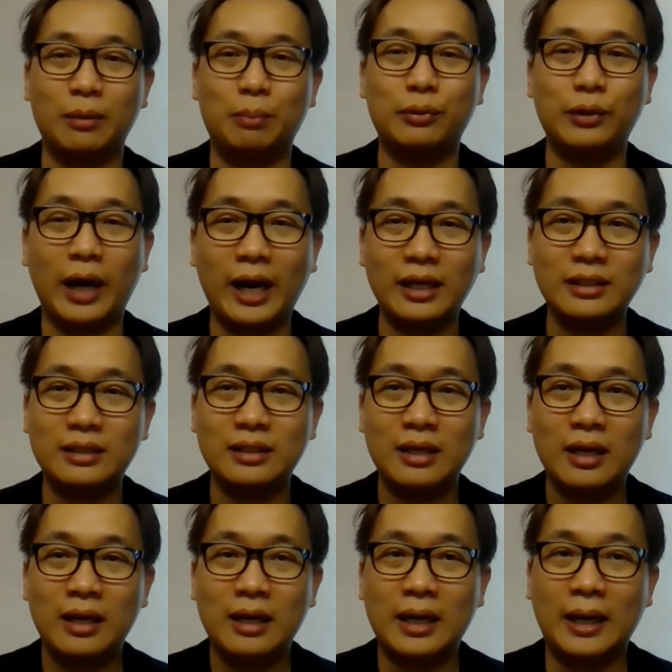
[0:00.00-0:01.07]
price,
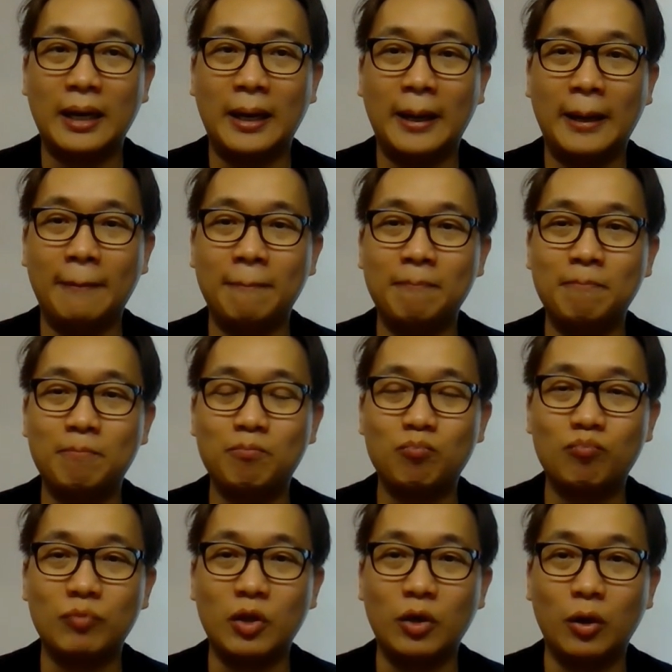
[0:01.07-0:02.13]

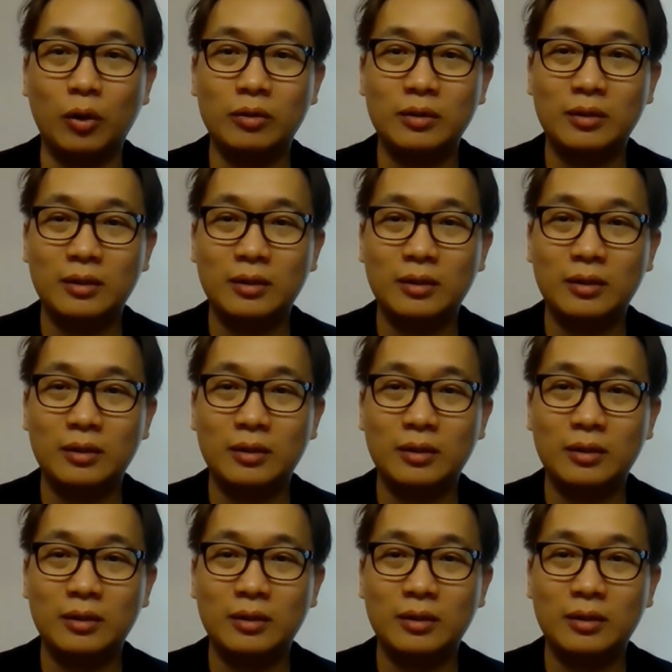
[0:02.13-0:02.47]
you know,